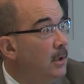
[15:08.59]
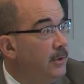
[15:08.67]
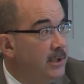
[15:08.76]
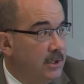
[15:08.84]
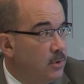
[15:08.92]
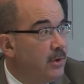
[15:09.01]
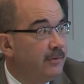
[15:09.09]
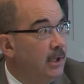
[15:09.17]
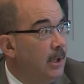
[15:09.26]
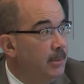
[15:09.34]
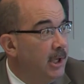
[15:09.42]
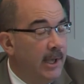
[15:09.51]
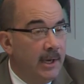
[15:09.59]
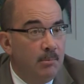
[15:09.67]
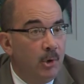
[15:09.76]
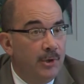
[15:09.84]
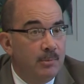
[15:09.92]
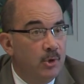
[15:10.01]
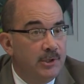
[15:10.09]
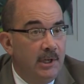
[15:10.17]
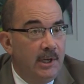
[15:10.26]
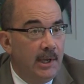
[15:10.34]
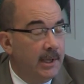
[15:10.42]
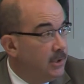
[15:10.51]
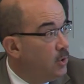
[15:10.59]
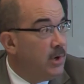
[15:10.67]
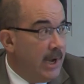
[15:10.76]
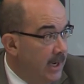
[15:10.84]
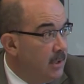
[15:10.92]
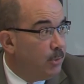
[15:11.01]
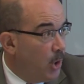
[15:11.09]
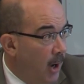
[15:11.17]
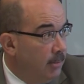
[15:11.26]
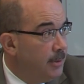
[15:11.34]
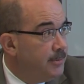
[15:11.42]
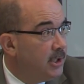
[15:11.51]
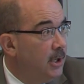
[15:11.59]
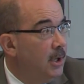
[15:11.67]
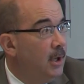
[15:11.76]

the District of Columbia and in Baltimore City has created problems.